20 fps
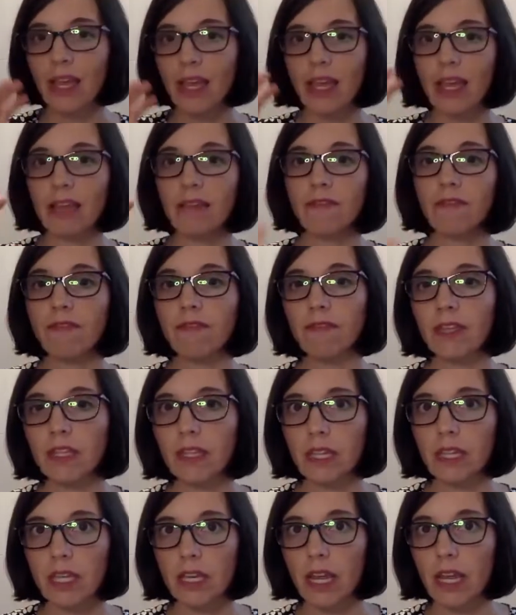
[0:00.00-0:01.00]
in
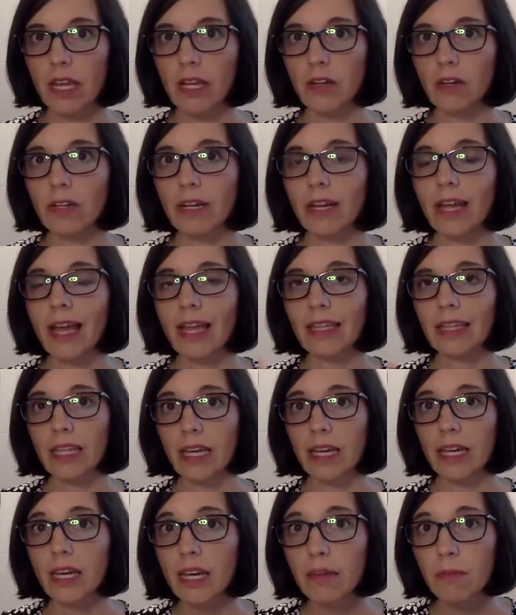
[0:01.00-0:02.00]
feeling angry and
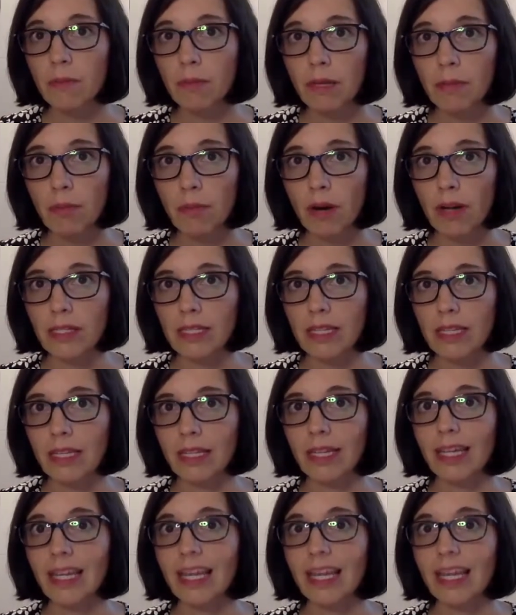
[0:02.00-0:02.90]
letting it be present